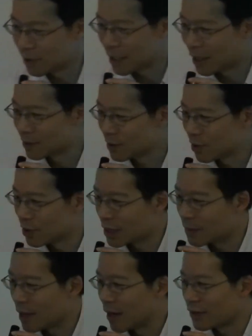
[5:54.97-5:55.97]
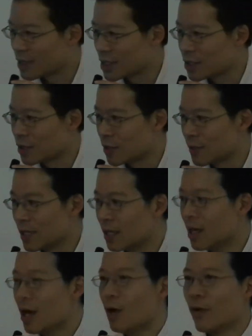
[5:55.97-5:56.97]
on how the learning path is going to
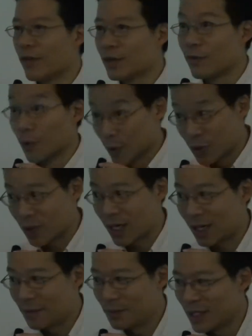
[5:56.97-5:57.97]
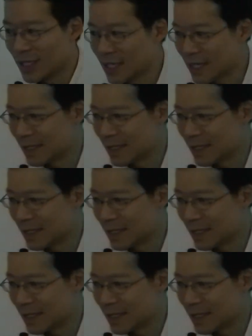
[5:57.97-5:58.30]
be within the virtual company,